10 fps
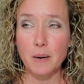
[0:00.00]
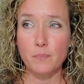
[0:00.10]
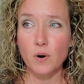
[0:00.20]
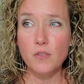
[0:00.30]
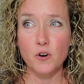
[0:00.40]
My
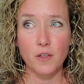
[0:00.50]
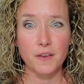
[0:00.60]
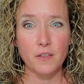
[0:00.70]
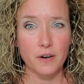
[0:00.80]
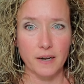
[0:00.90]
brother, on
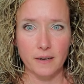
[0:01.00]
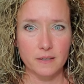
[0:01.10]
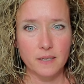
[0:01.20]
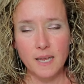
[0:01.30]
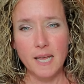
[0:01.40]
the other
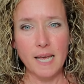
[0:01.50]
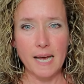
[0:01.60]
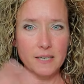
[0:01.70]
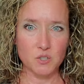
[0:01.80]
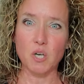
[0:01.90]
hand,
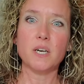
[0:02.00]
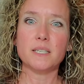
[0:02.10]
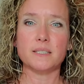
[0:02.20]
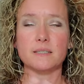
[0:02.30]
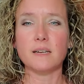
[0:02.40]
had a ton
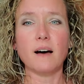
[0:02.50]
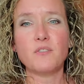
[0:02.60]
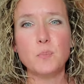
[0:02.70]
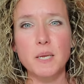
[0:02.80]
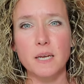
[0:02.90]
of
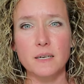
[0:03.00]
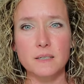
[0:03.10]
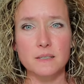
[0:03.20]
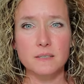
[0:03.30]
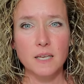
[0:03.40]
stuff
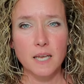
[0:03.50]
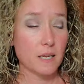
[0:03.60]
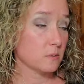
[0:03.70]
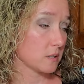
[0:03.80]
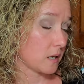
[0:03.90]
because
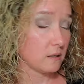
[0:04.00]
he was like,